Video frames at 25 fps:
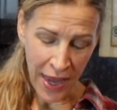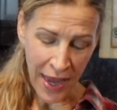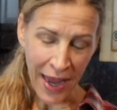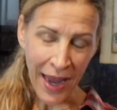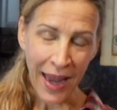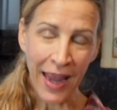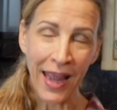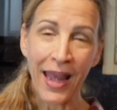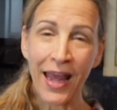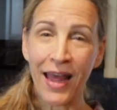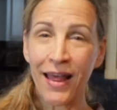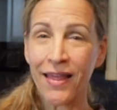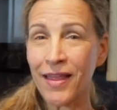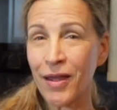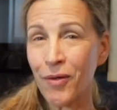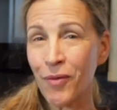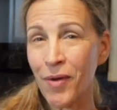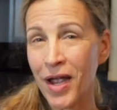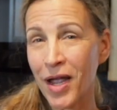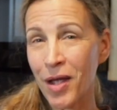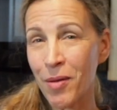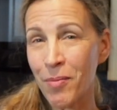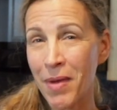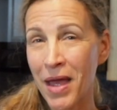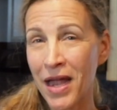And they
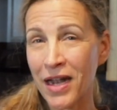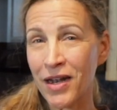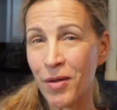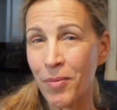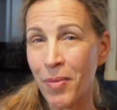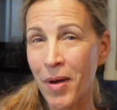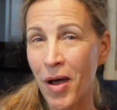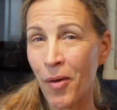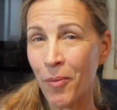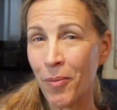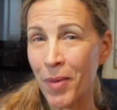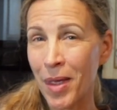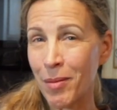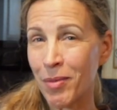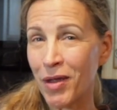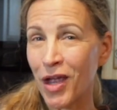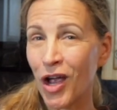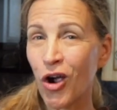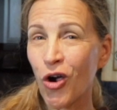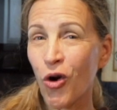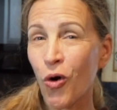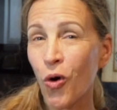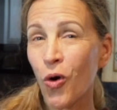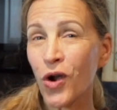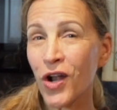recommend about maybe a
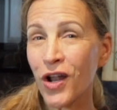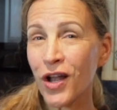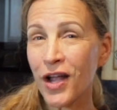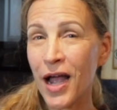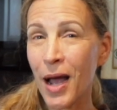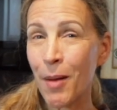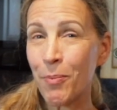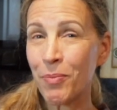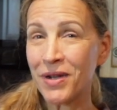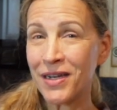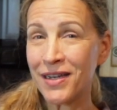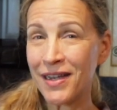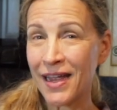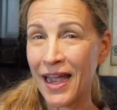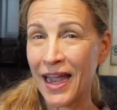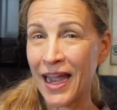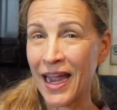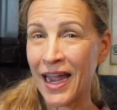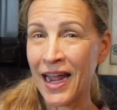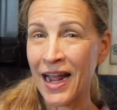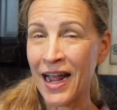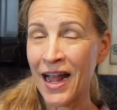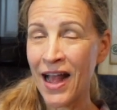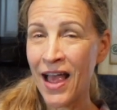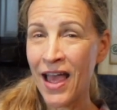quarter cup a
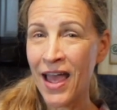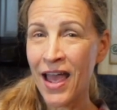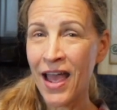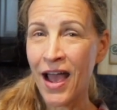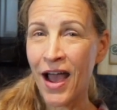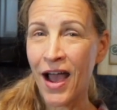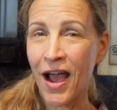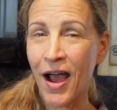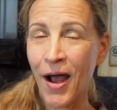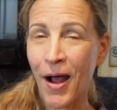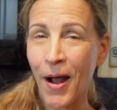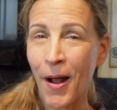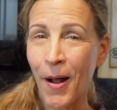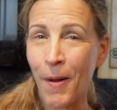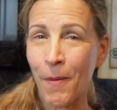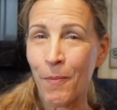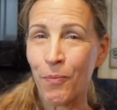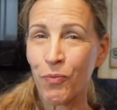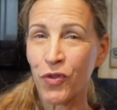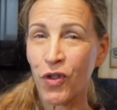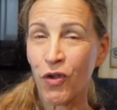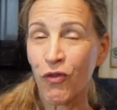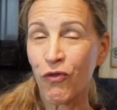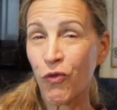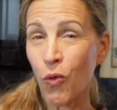day
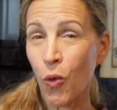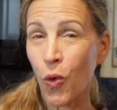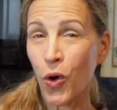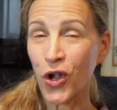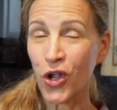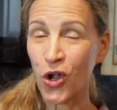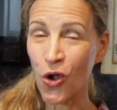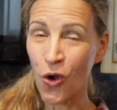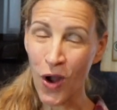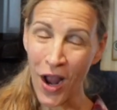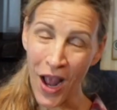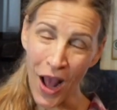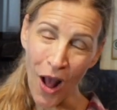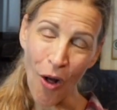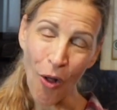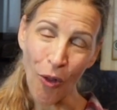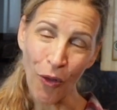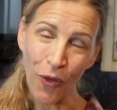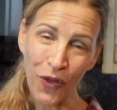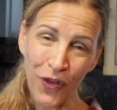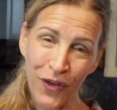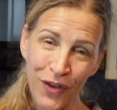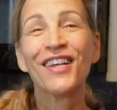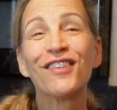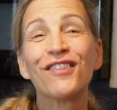for your health.
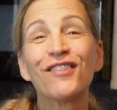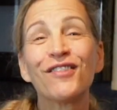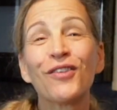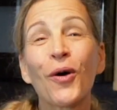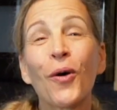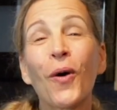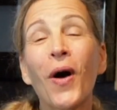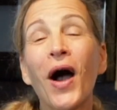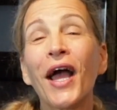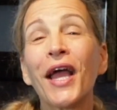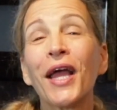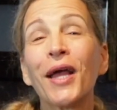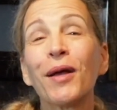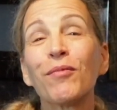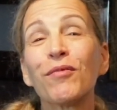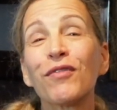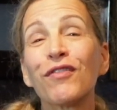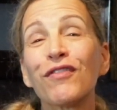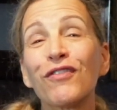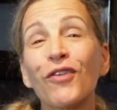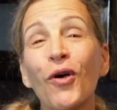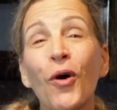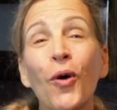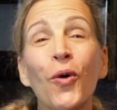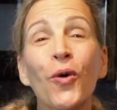So I am
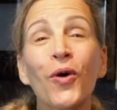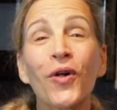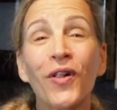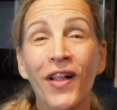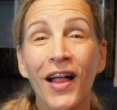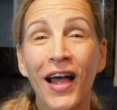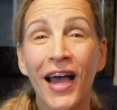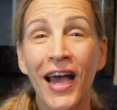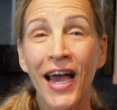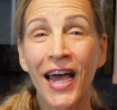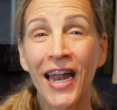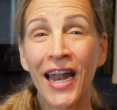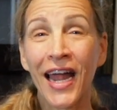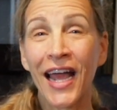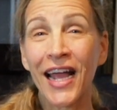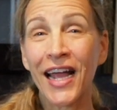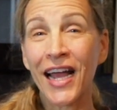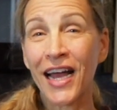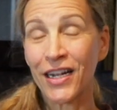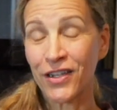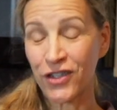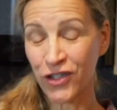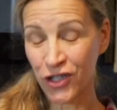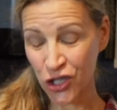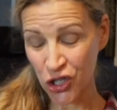so glad I
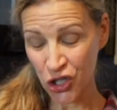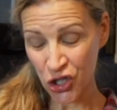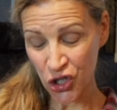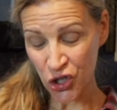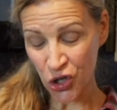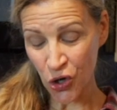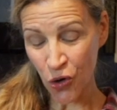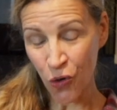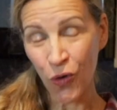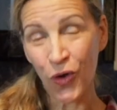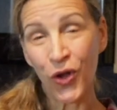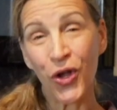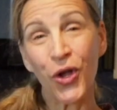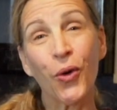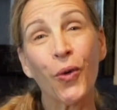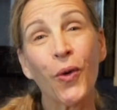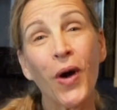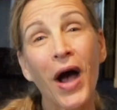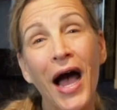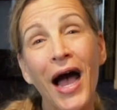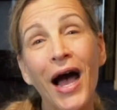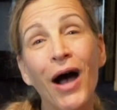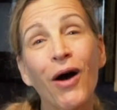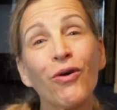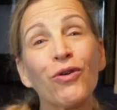got to show you
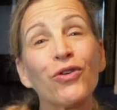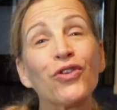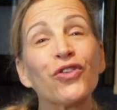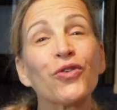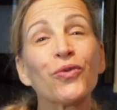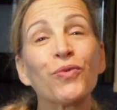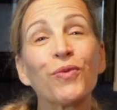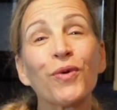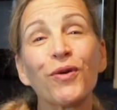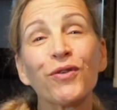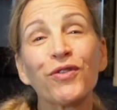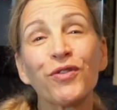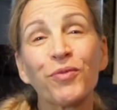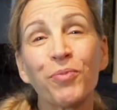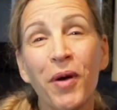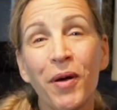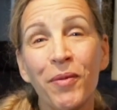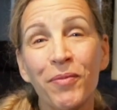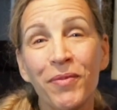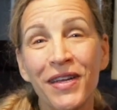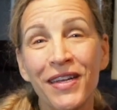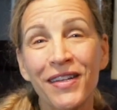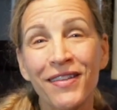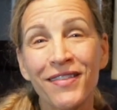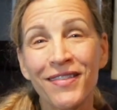how to roast
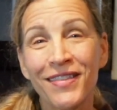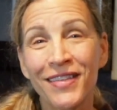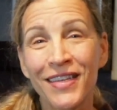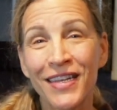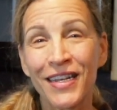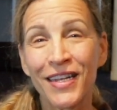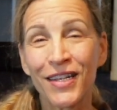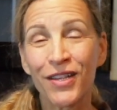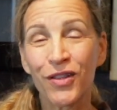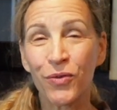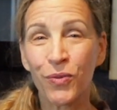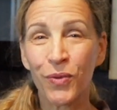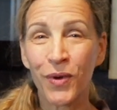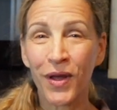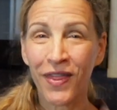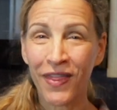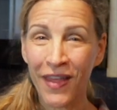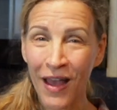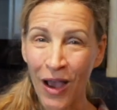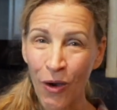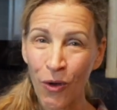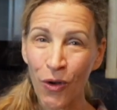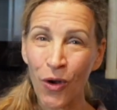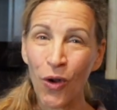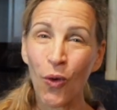pumpkin seeds
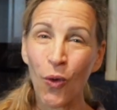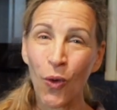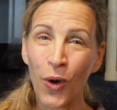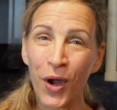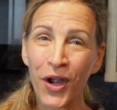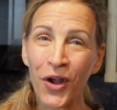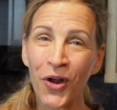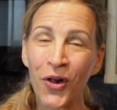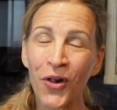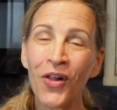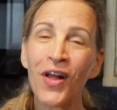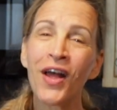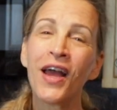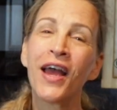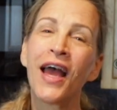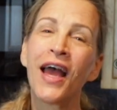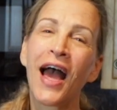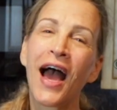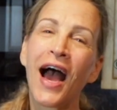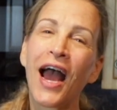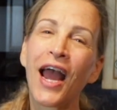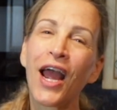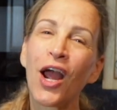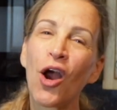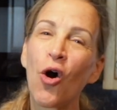without oil.
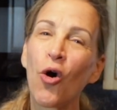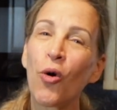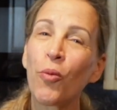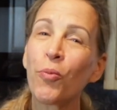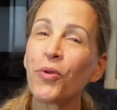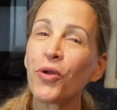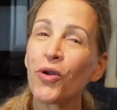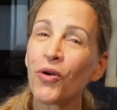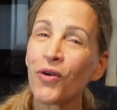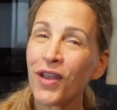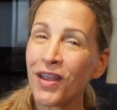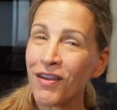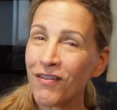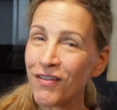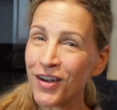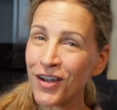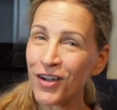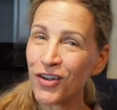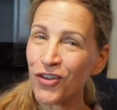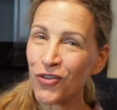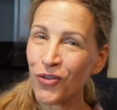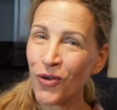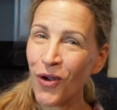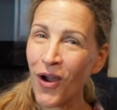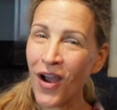I hope you'll give it a
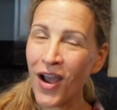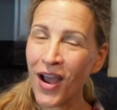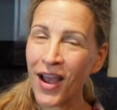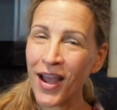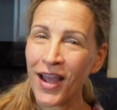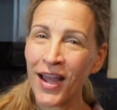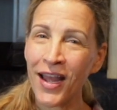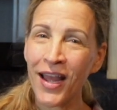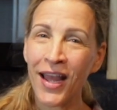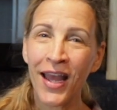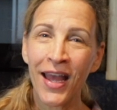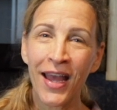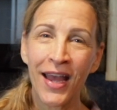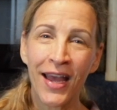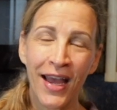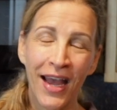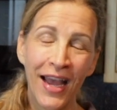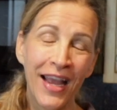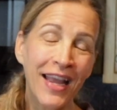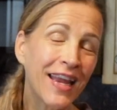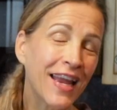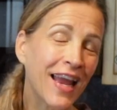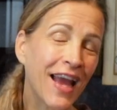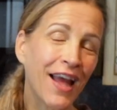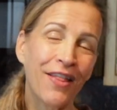try.
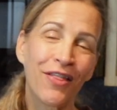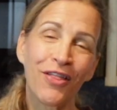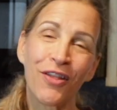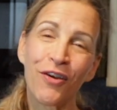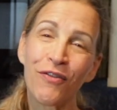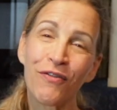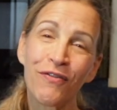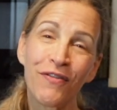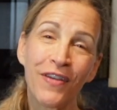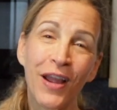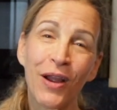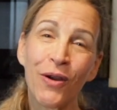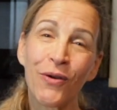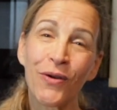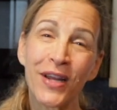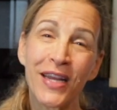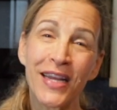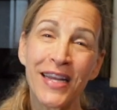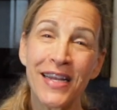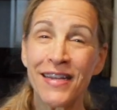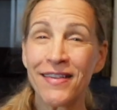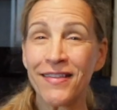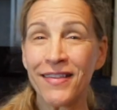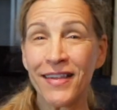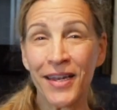Again, they're very
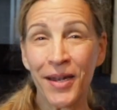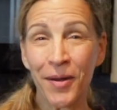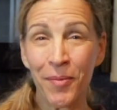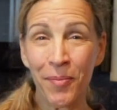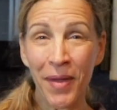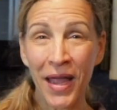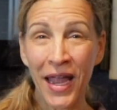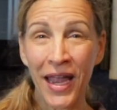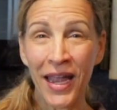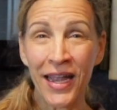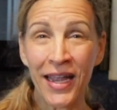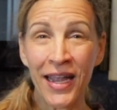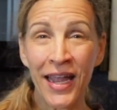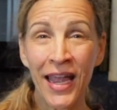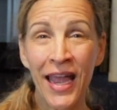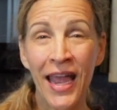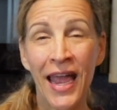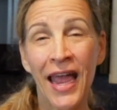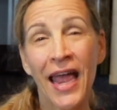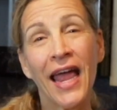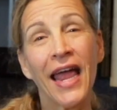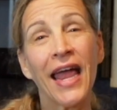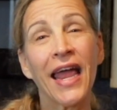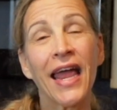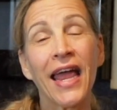easy to make.
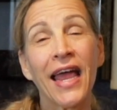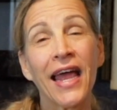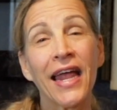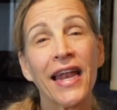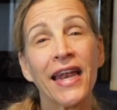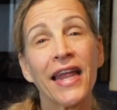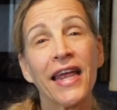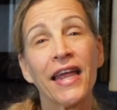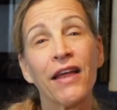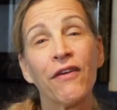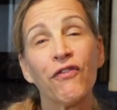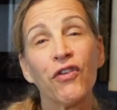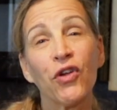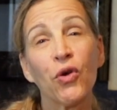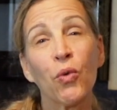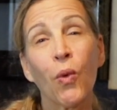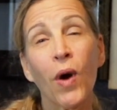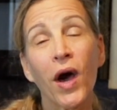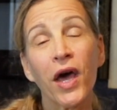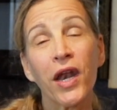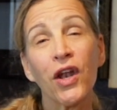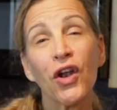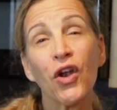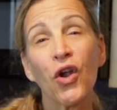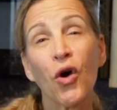And if you
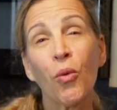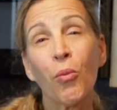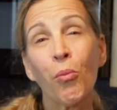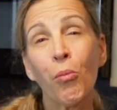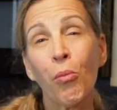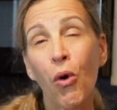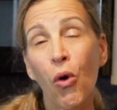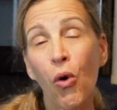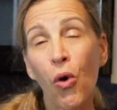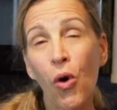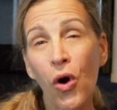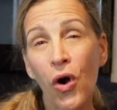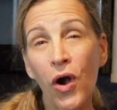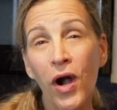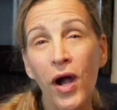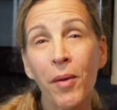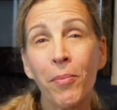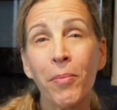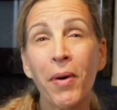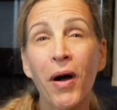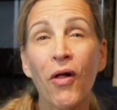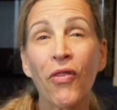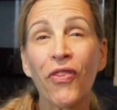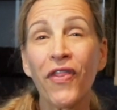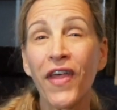want to know more
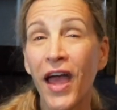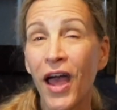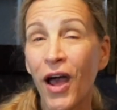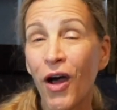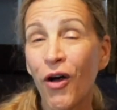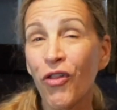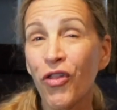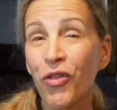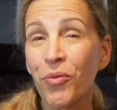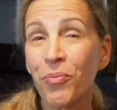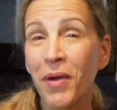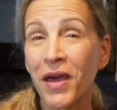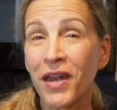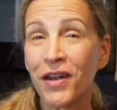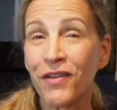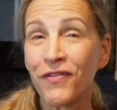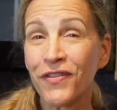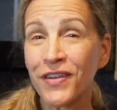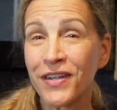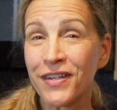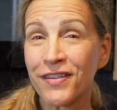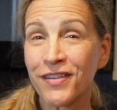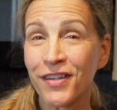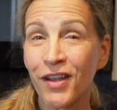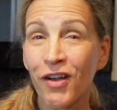about the health
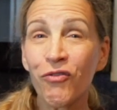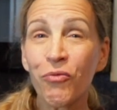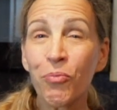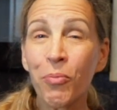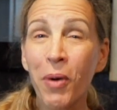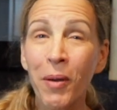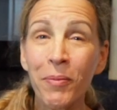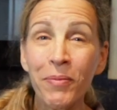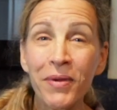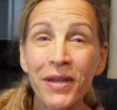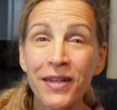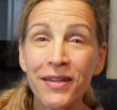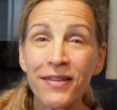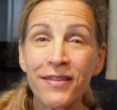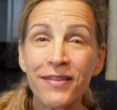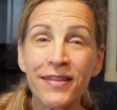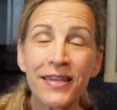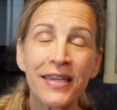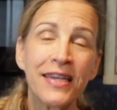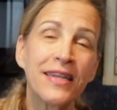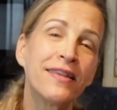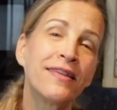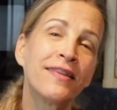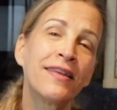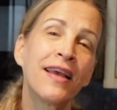benefits of pumpkin
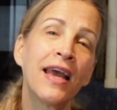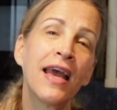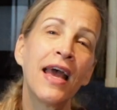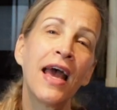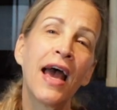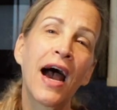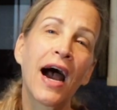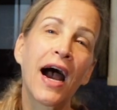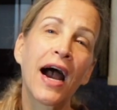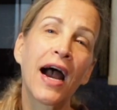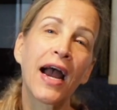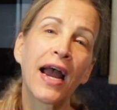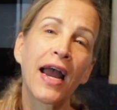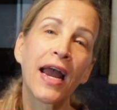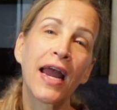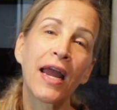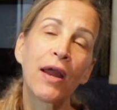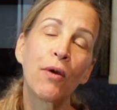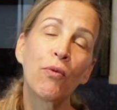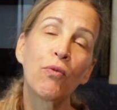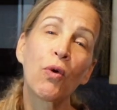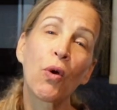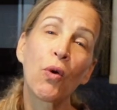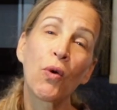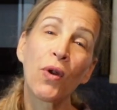seeds, I
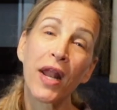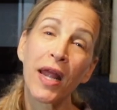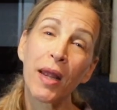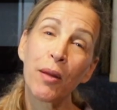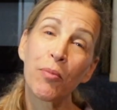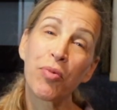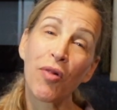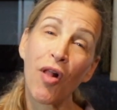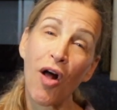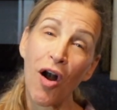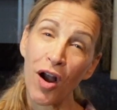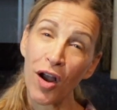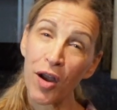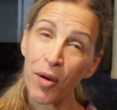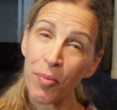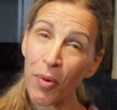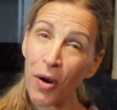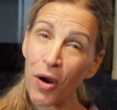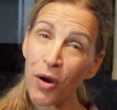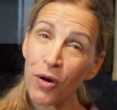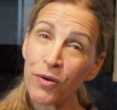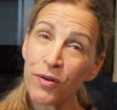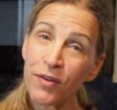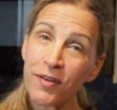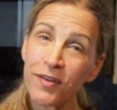wrote a blog
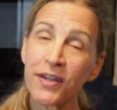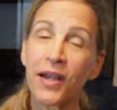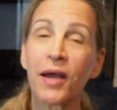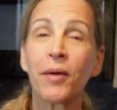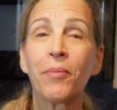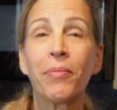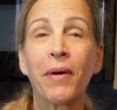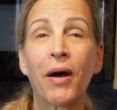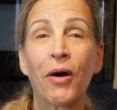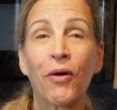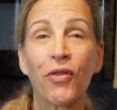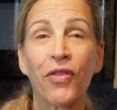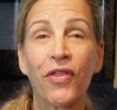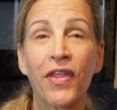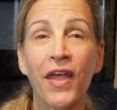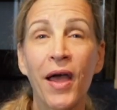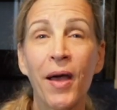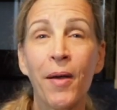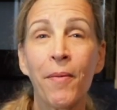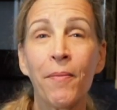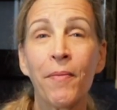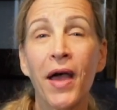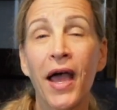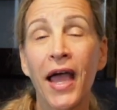post about them.